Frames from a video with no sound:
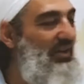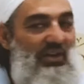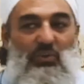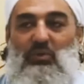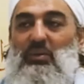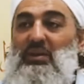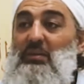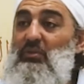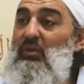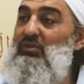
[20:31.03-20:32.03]
I know what
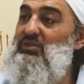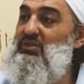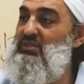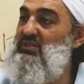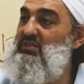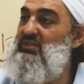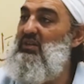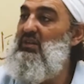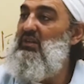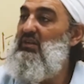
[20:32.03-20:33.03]
I'm conscious
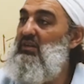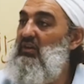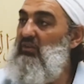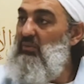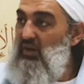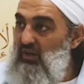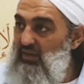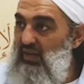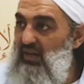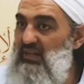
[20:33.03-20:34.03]
of my own
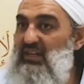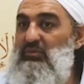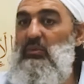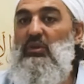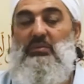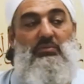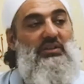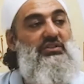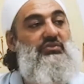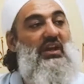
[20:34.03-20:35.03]
heart, even when I'm in my
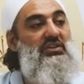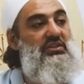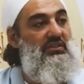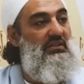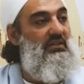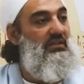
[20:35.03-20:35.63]
distraction.